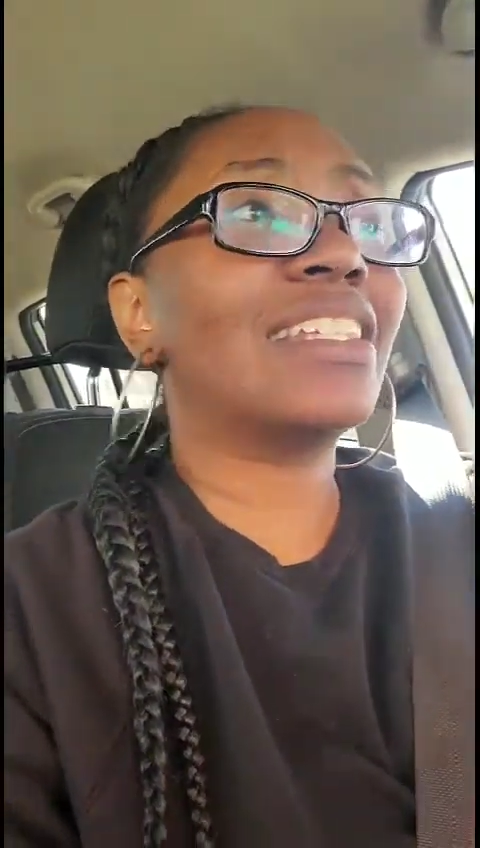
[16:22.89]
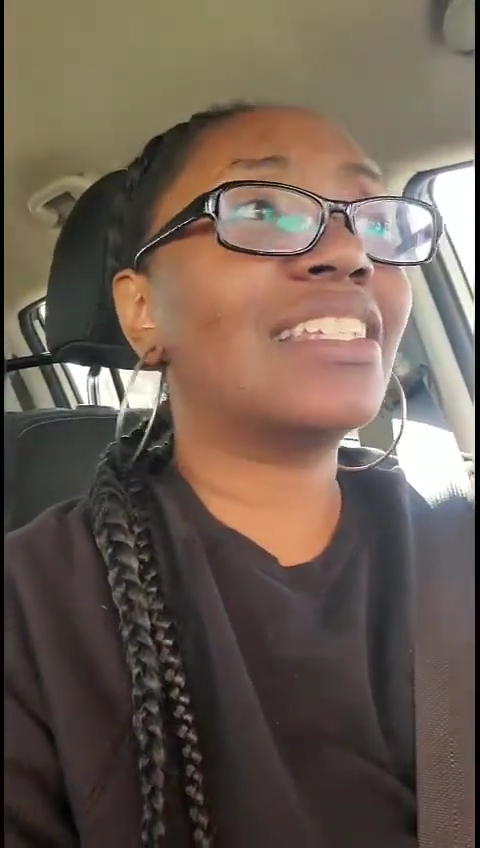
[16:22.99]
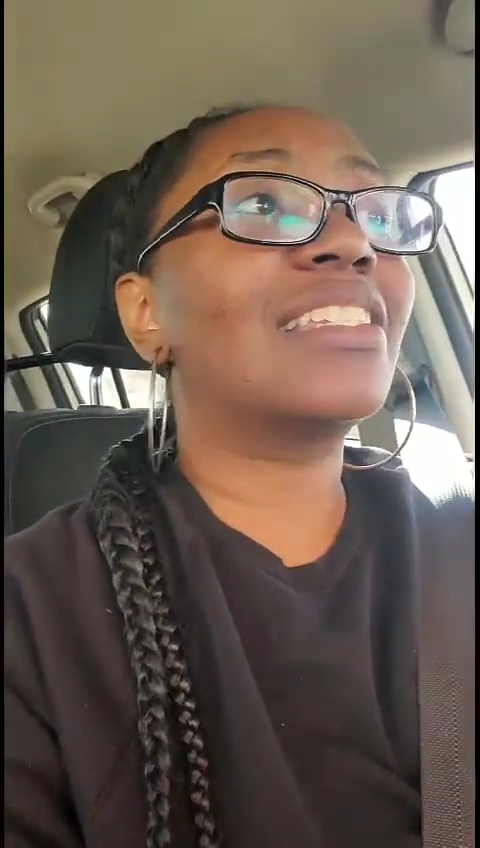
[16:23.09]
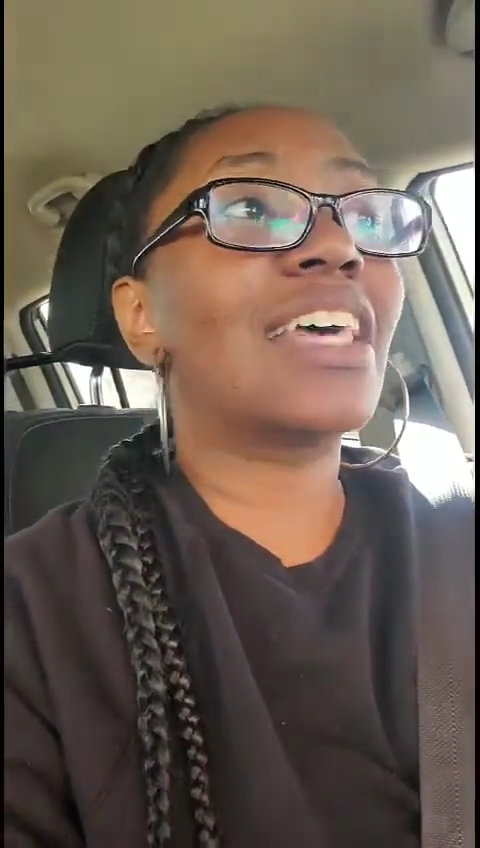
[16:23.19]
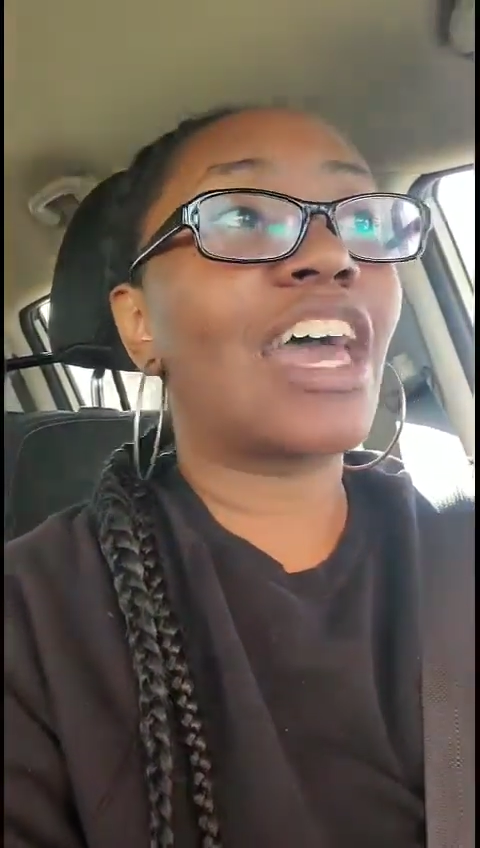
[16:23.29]

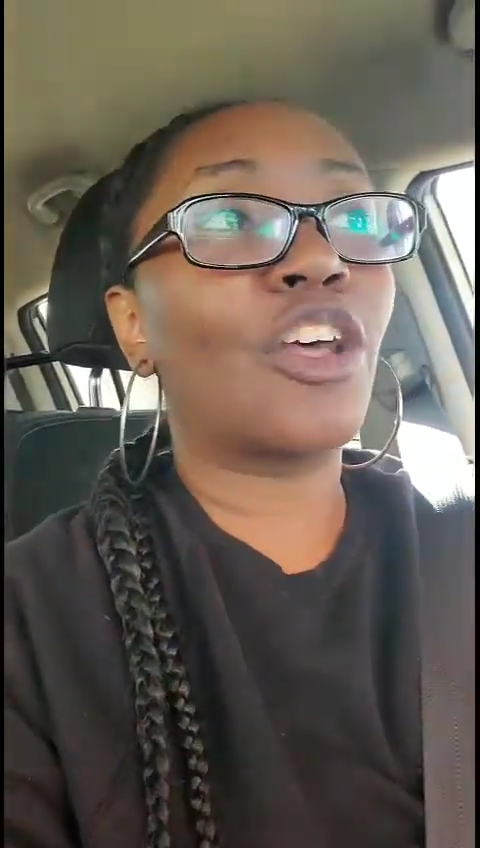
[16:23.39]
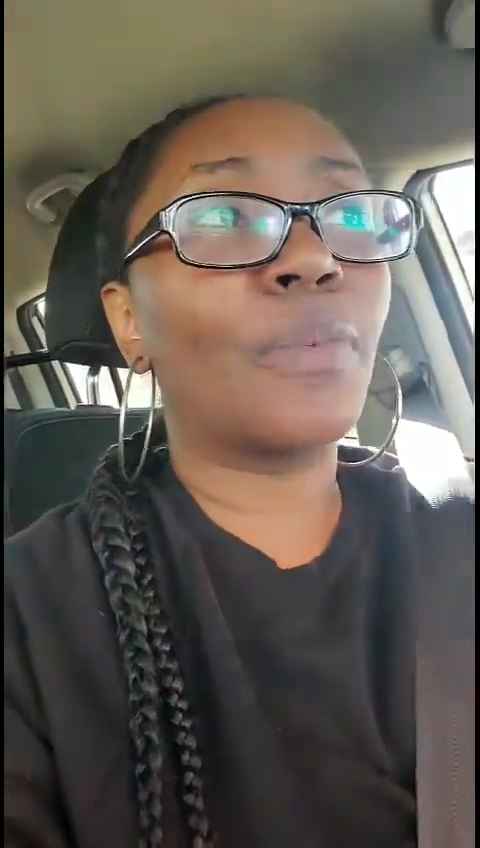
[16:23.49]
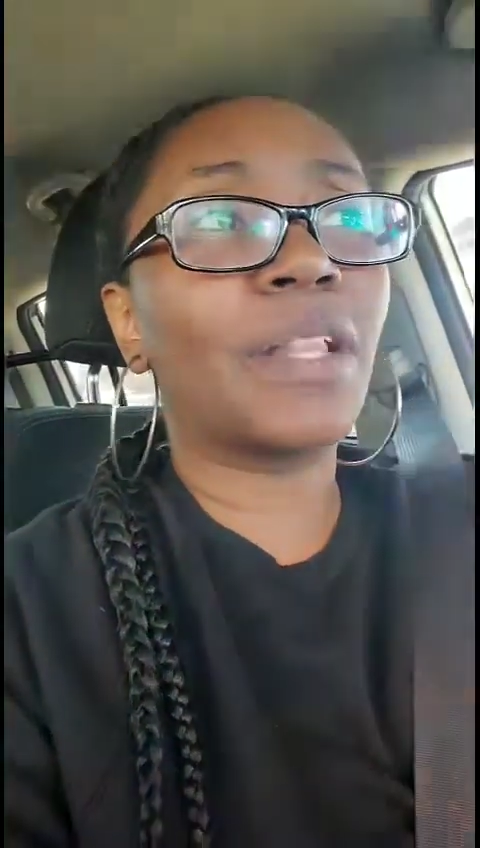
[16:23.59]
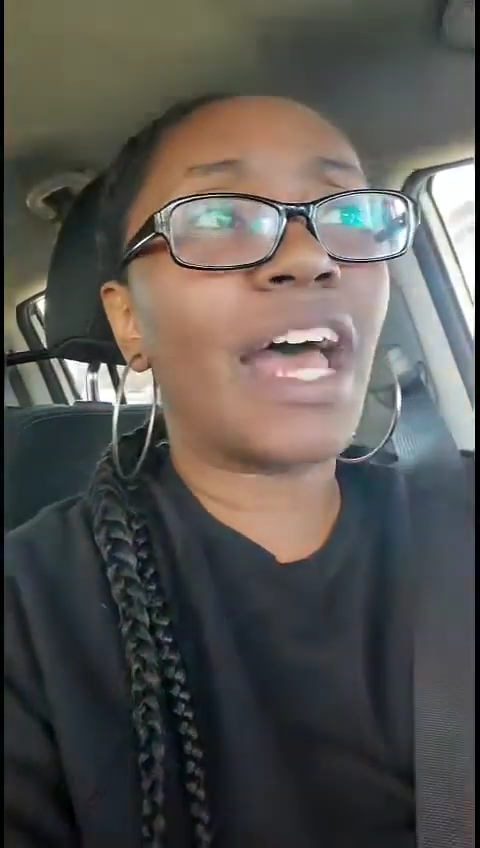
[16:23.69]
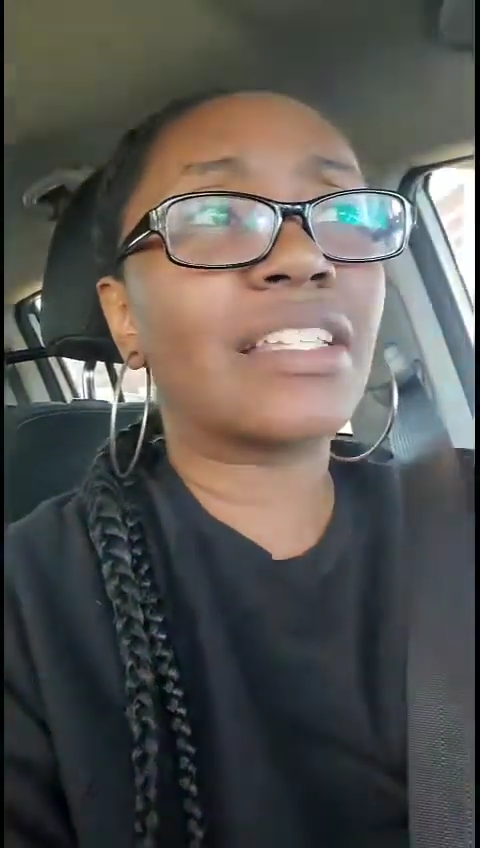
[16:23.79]

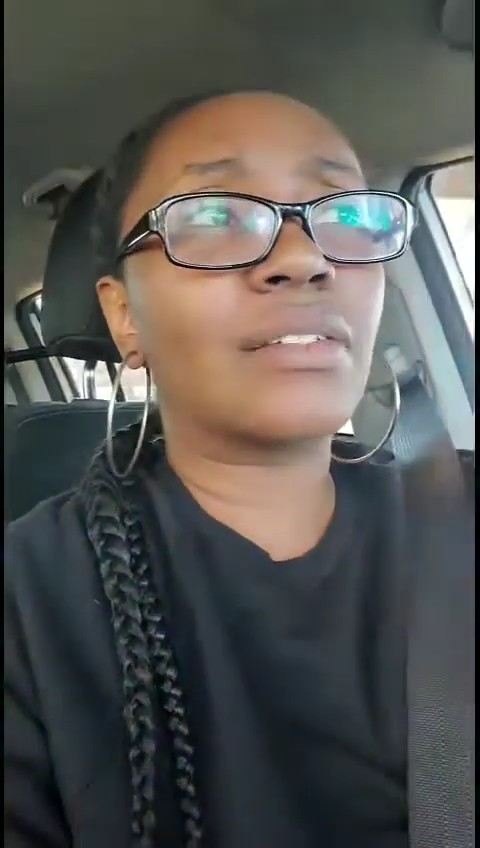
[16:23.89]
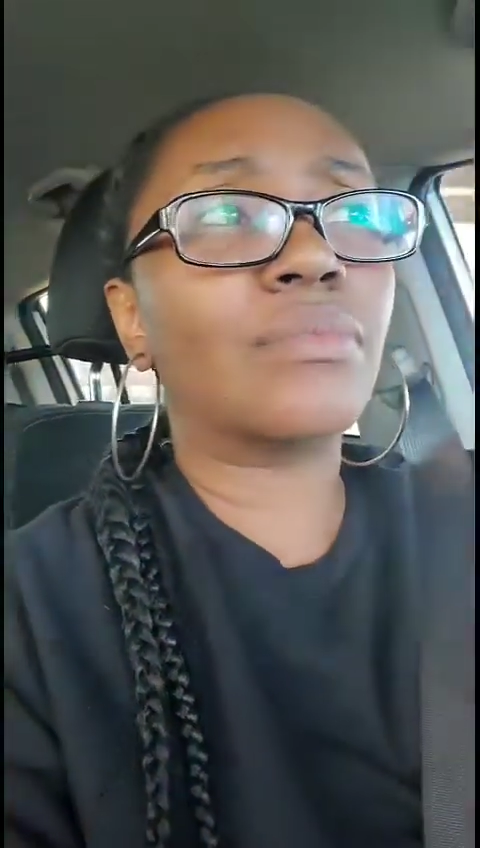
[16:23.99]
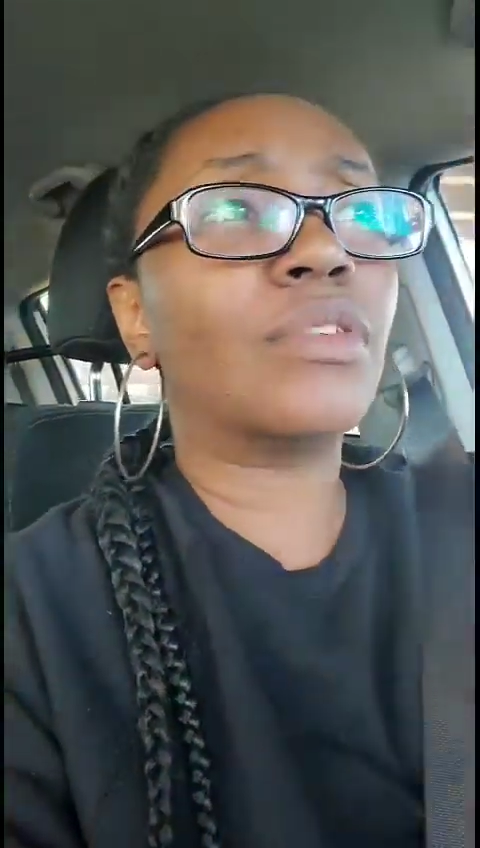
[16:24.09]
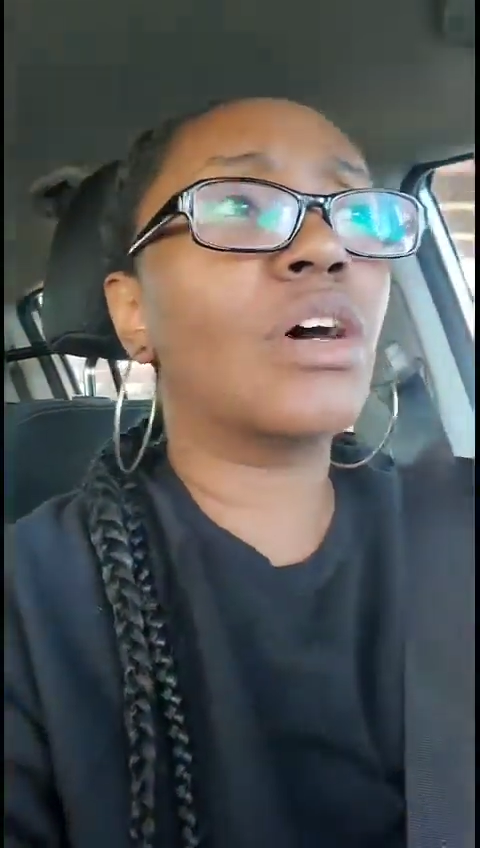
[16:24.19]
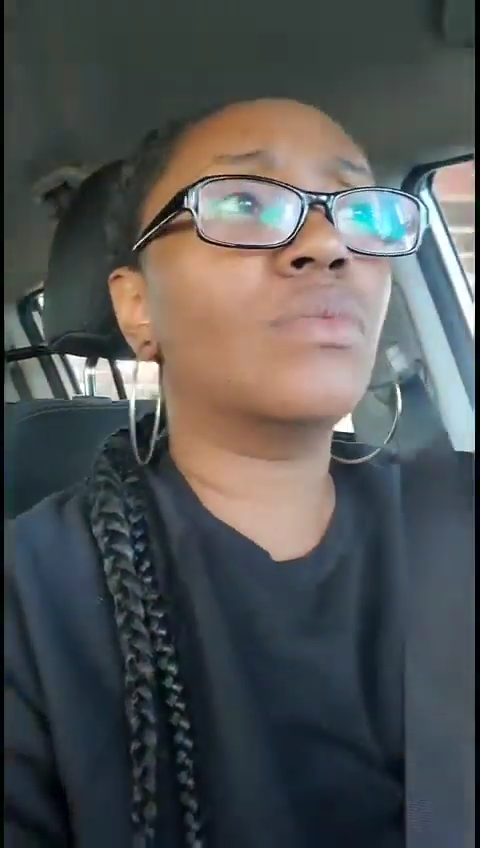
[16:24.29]

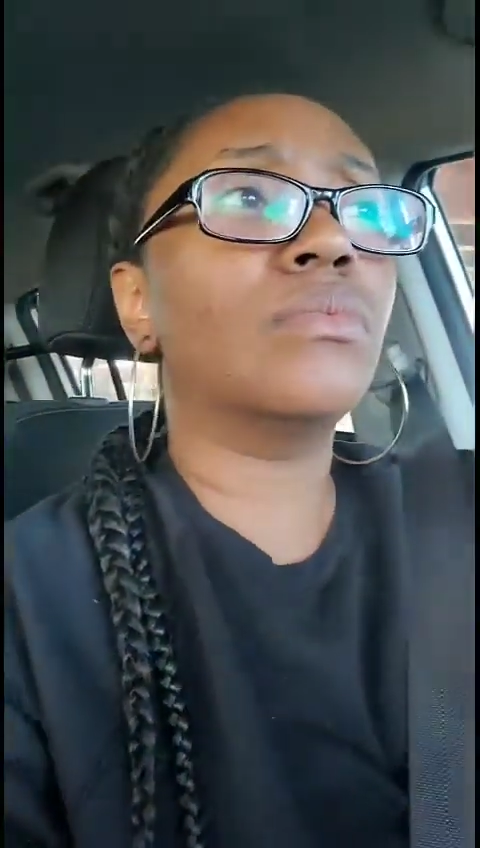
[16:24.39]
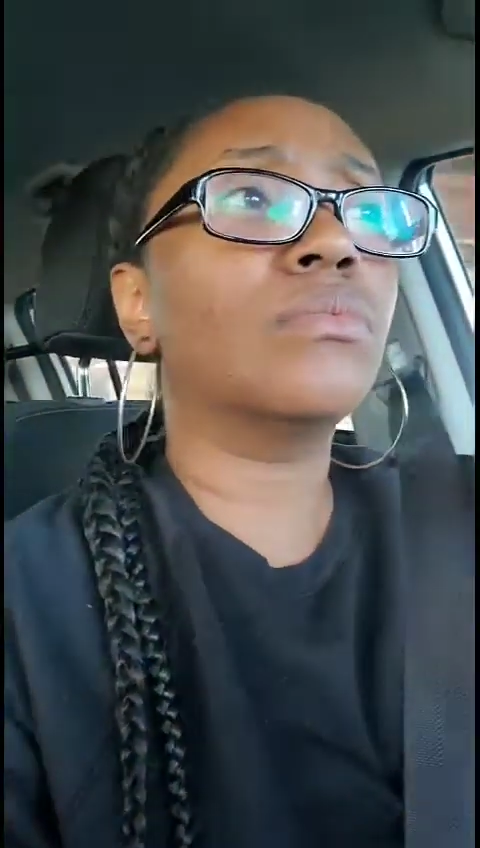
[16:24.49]
cytoplasm. Nope.